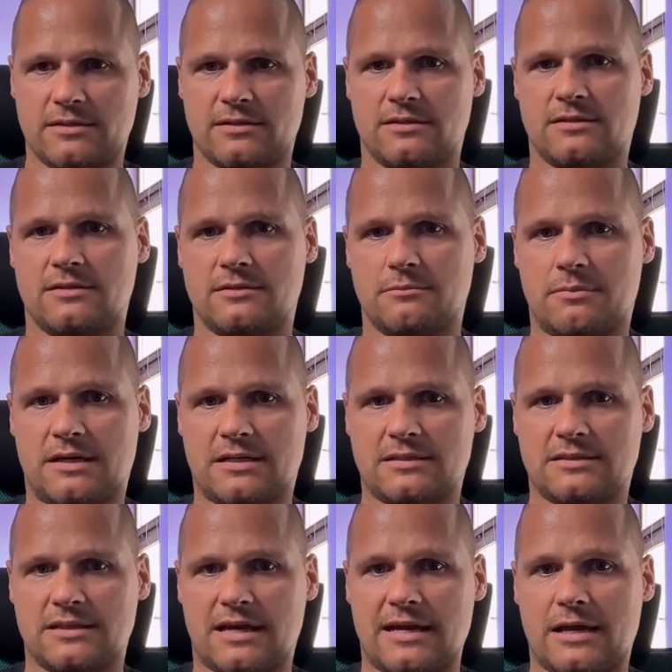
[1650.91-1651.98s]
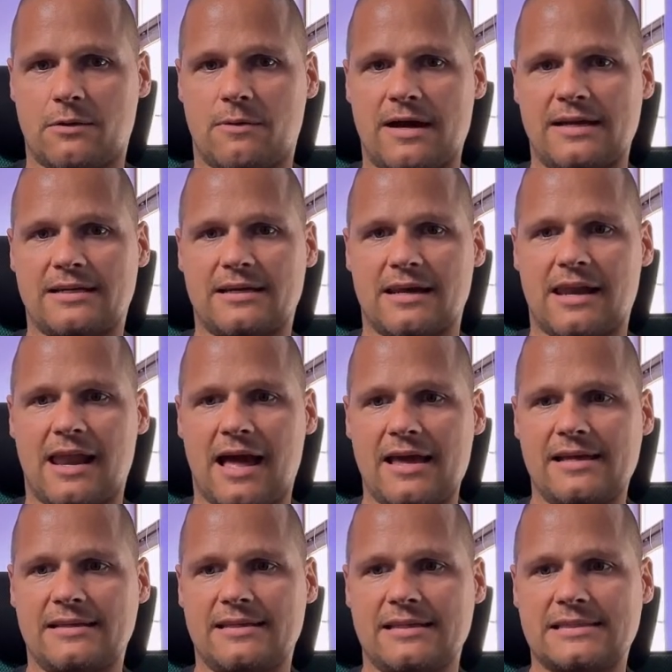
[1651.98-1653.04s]
but I quite
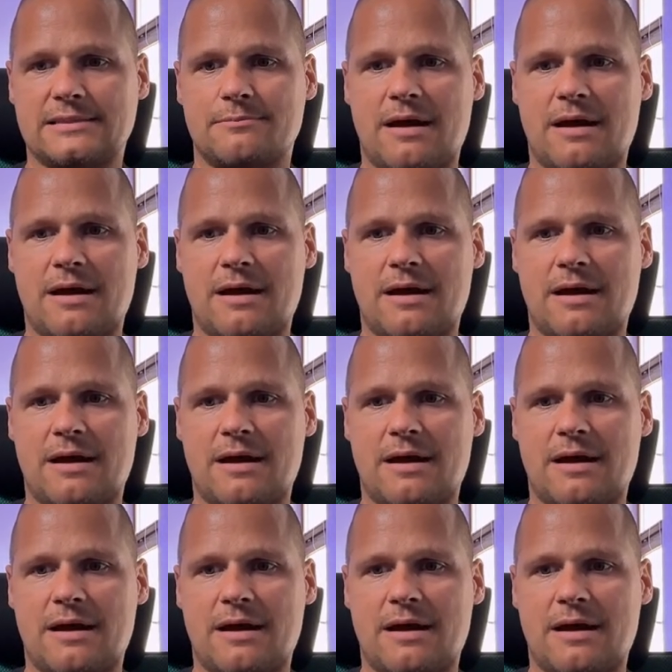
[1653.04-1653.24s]
like this